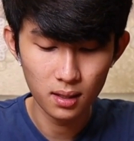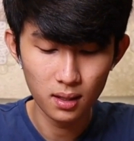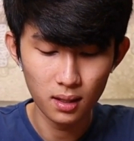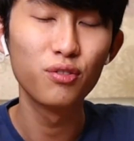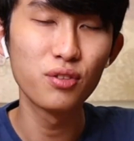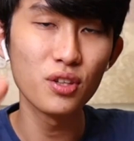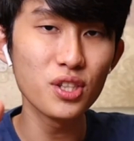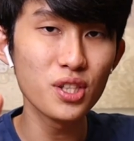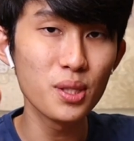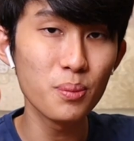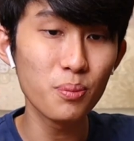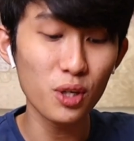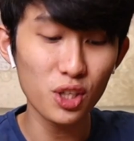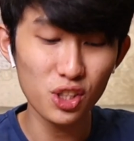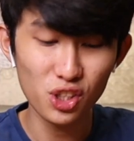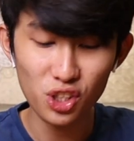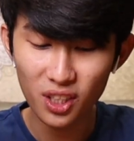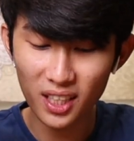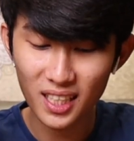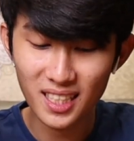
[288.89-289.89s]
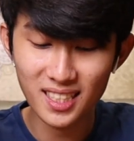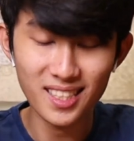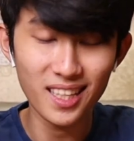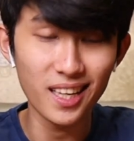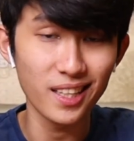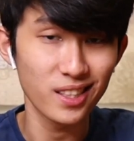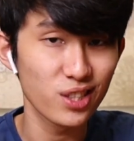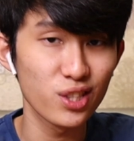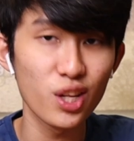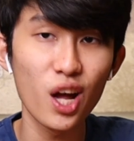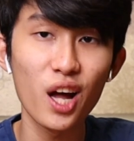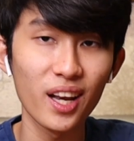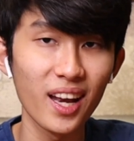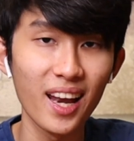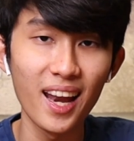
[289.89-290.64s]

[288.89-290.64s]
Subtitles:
First impression is it's not